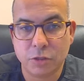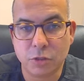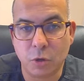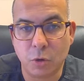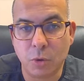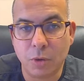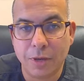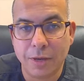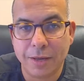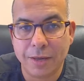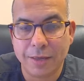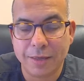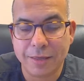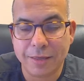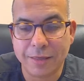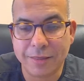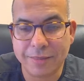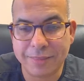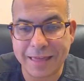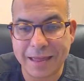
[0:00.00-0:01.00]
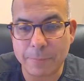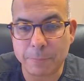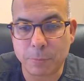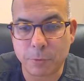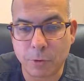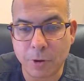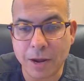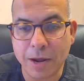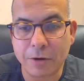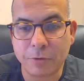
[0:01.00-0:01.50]
So
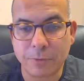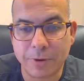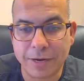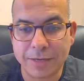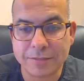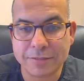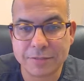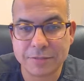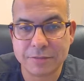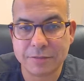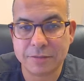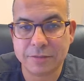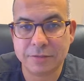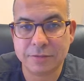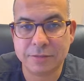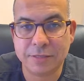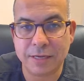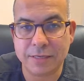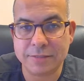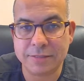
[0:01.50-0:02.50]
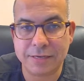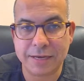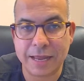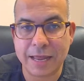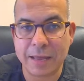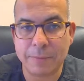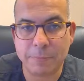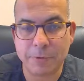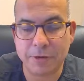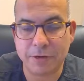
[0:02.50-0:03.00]
that progress
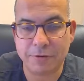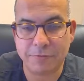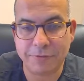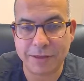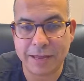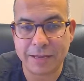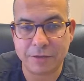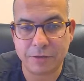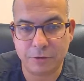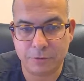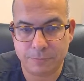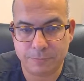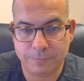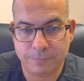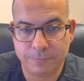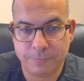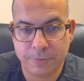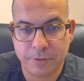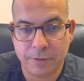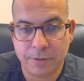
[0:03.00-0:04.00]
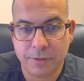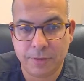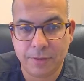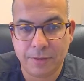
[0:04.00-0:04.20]
doesn't happen in a vacuum.